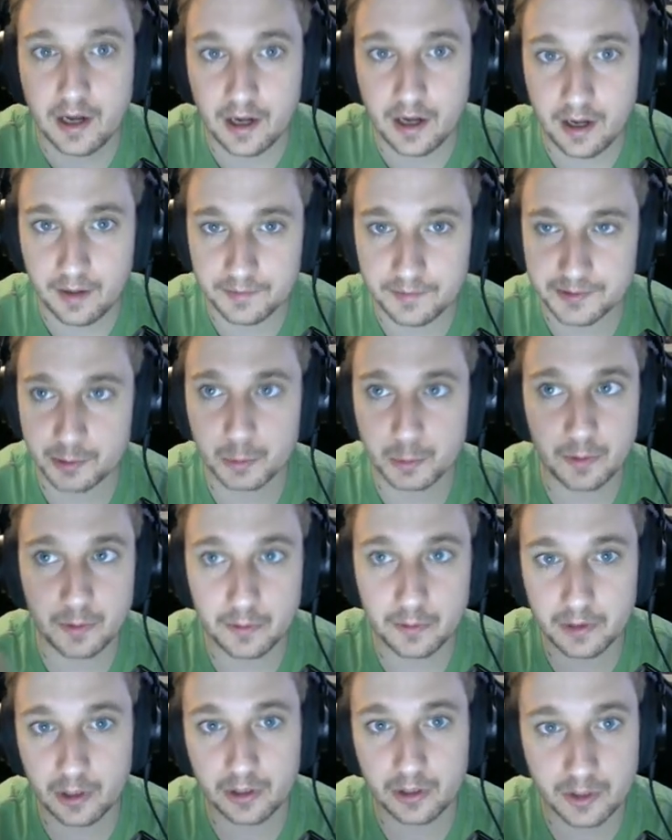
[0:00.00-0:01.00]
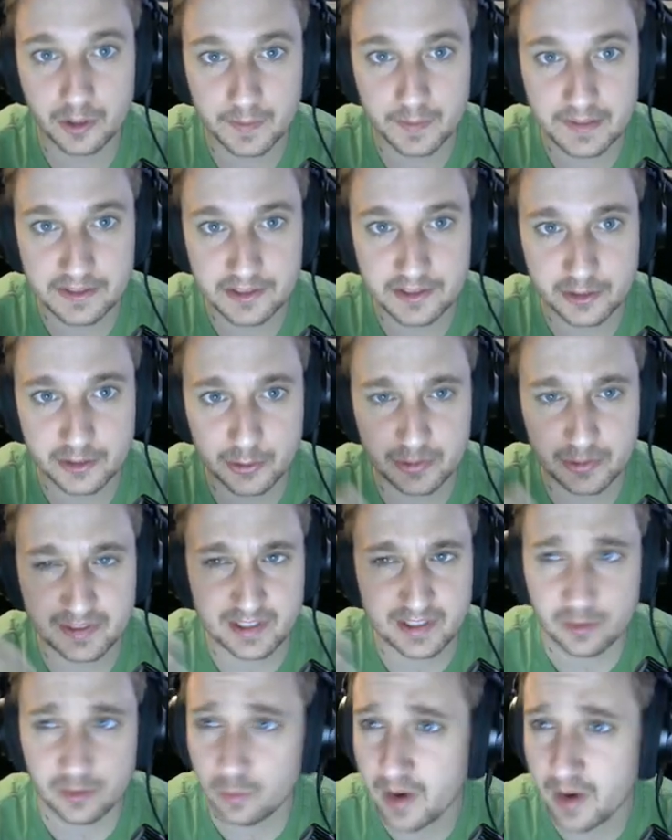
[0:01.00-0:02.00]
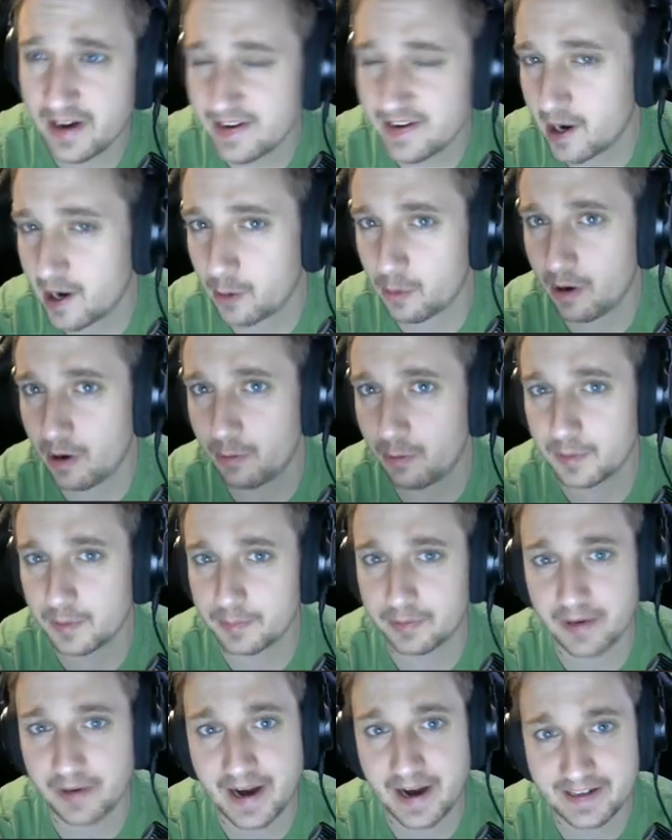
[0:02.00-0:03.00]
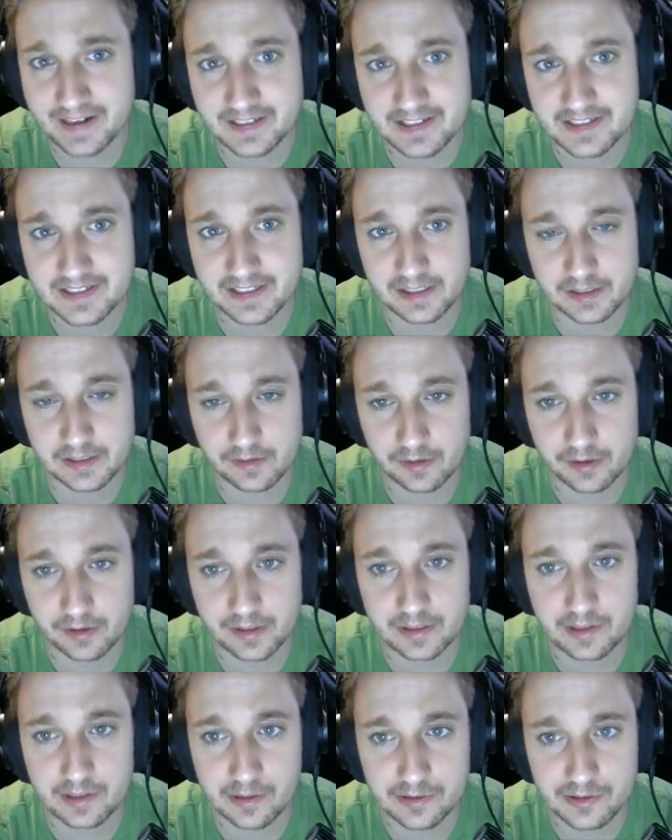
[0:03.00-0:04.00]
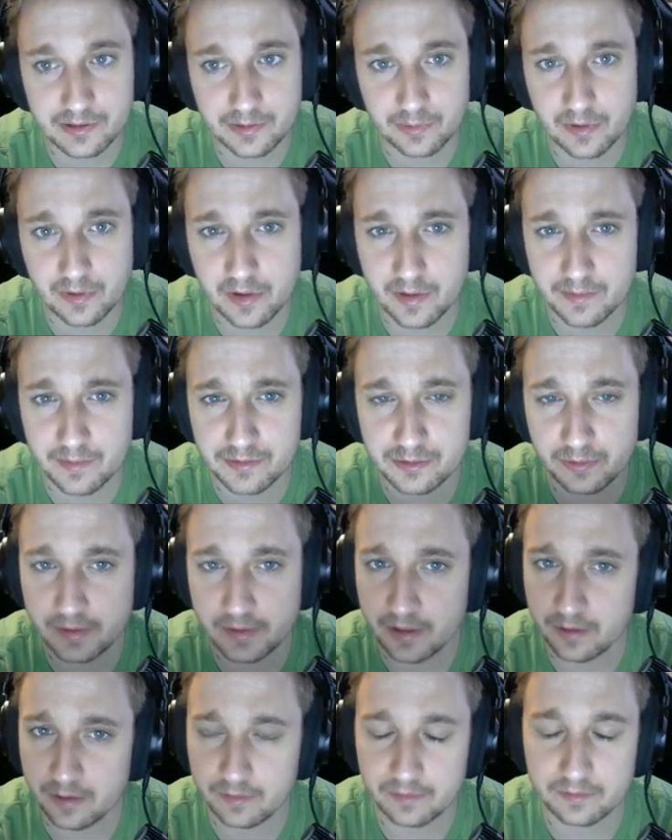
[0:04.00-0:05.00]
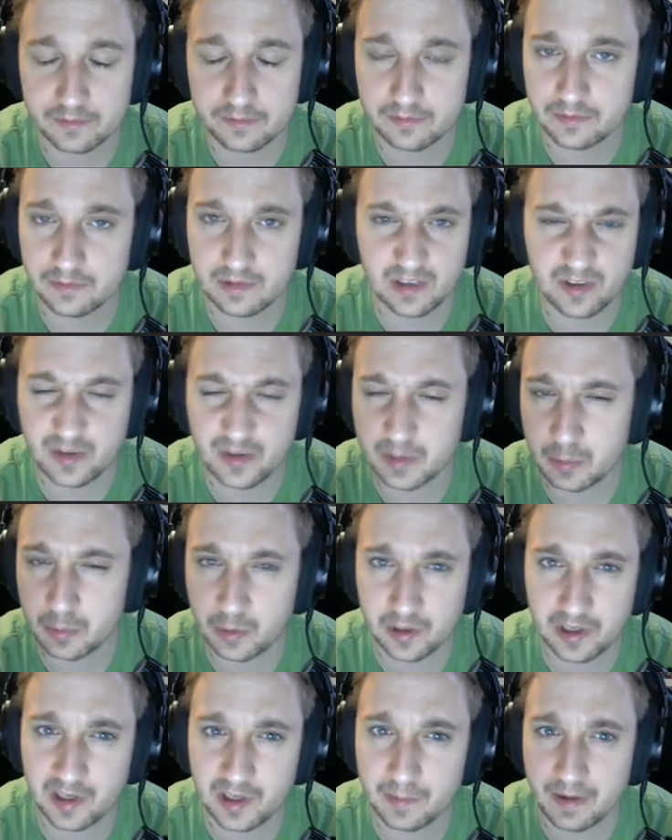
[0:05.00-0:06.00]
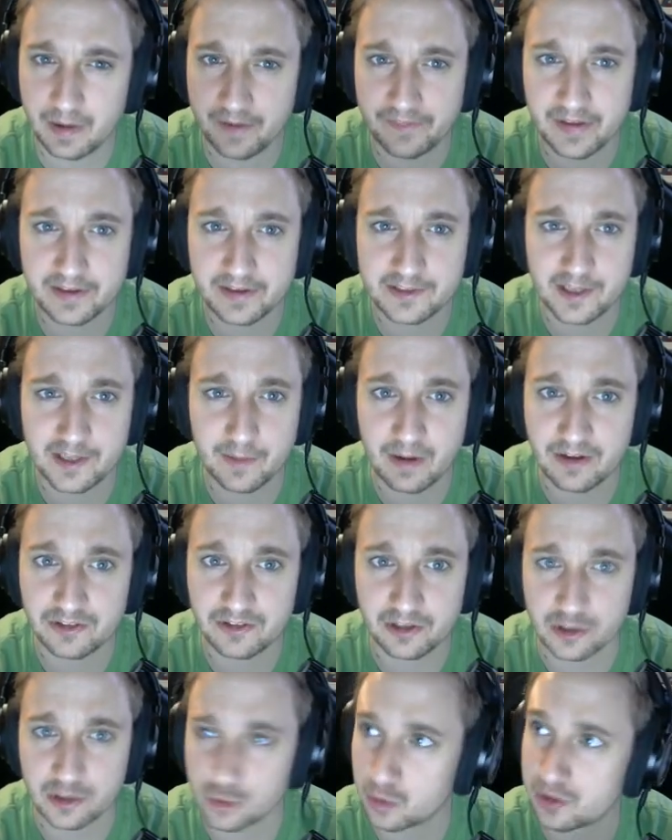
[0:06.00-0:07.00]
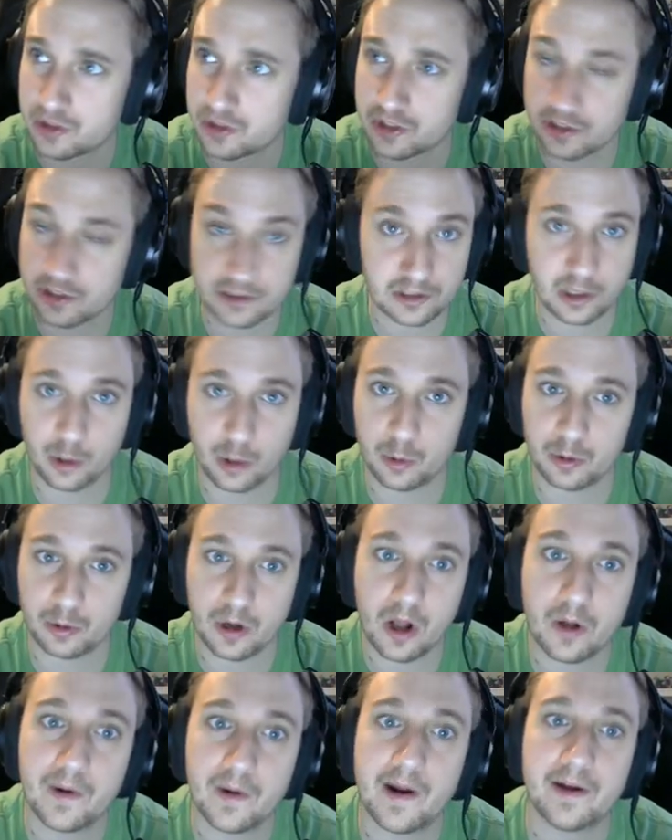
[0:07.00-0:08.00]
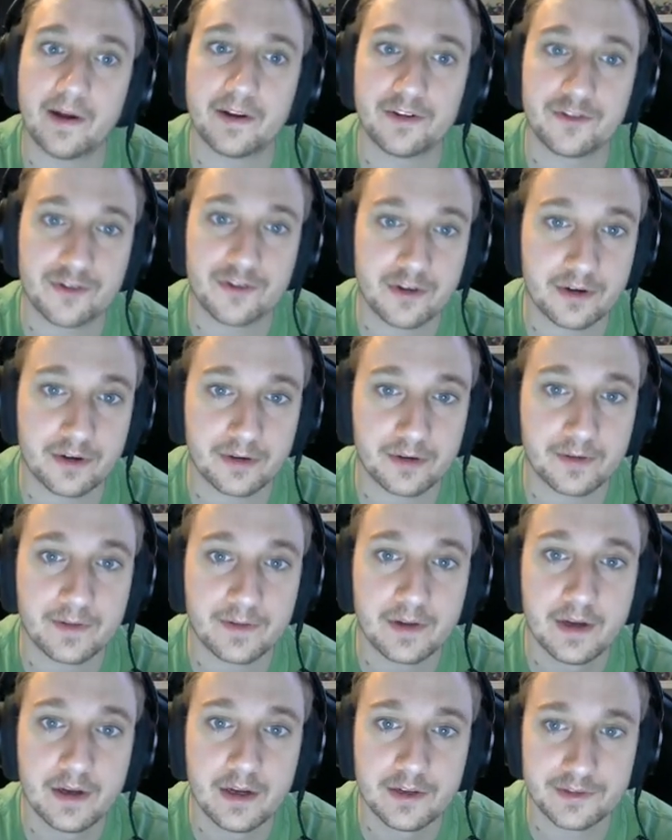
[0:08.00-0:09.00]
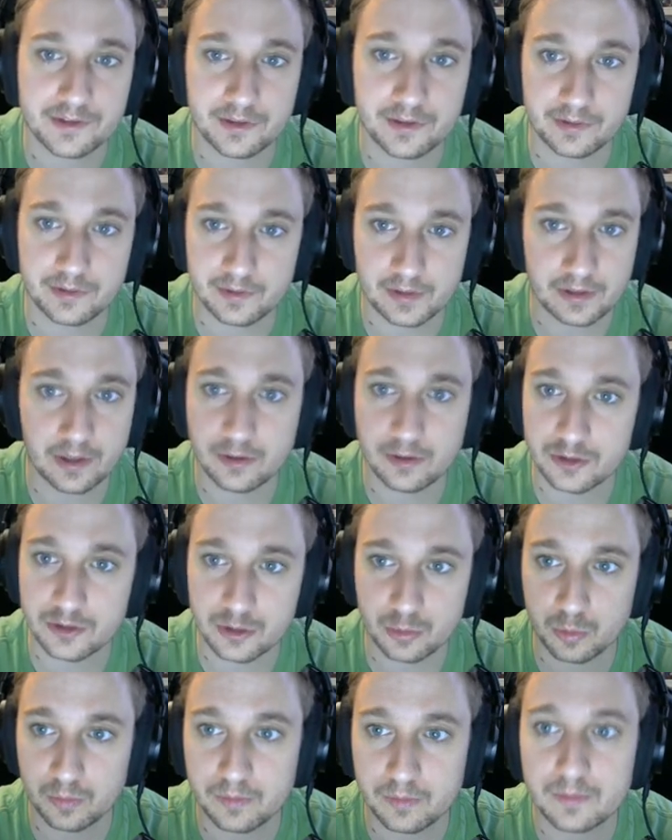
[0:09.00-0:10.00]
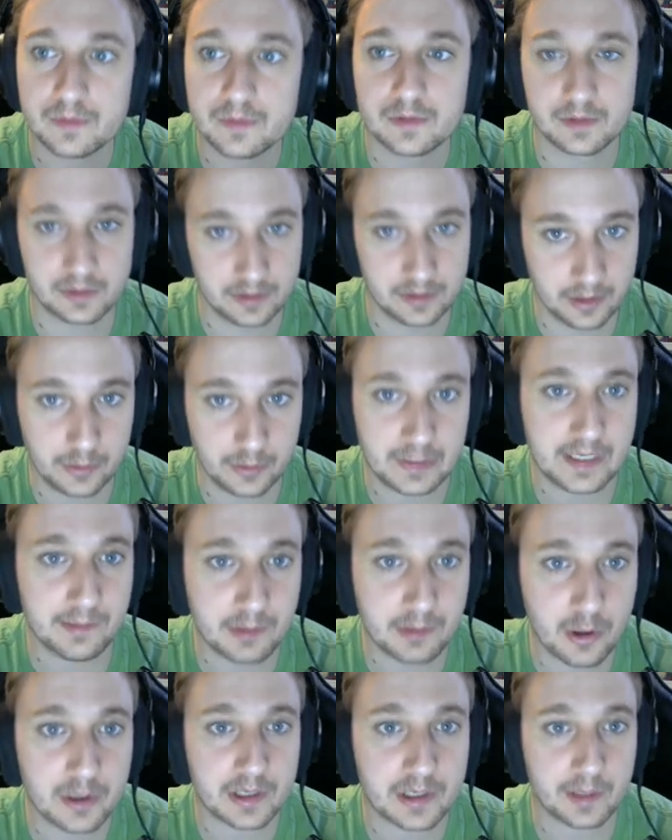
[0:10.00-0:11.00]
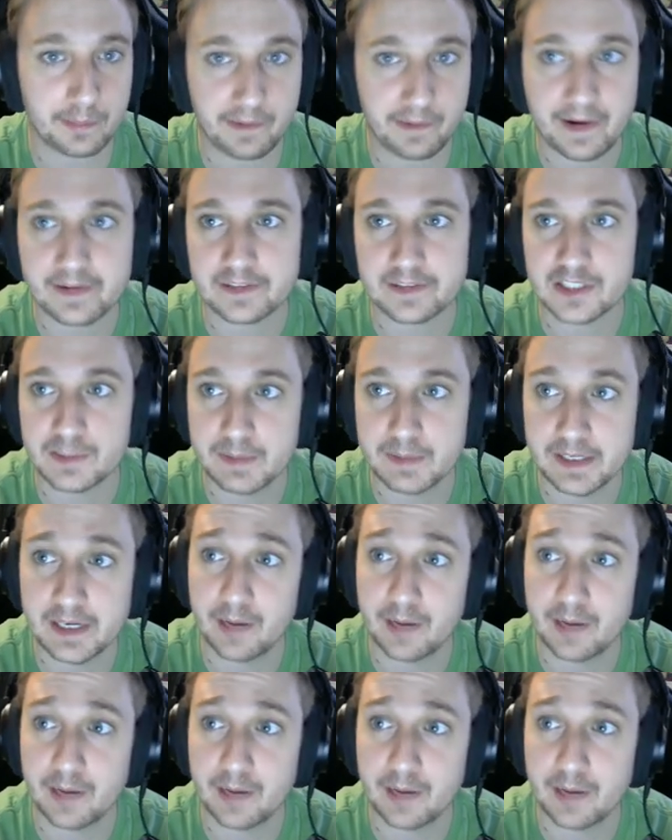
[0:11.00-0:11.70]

So we will go a little bit slower here. Right now, while we're practicing learning notes and rhythms, we don't really worry about that too much because we're just slower all around in general. So, just keep going your practice speed.